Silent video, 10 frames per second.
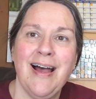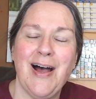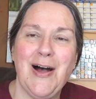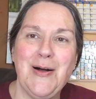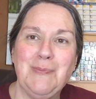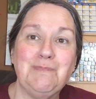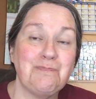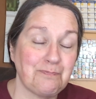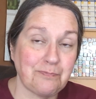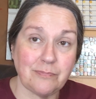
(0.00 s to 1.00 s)

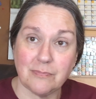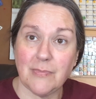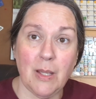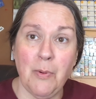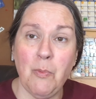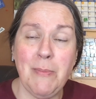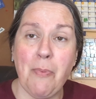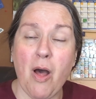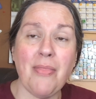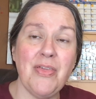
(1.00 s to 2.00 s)
But we
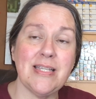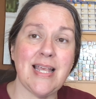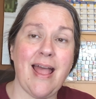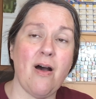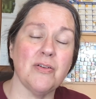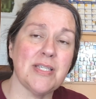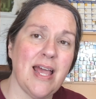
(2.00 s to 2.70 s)
bought this house,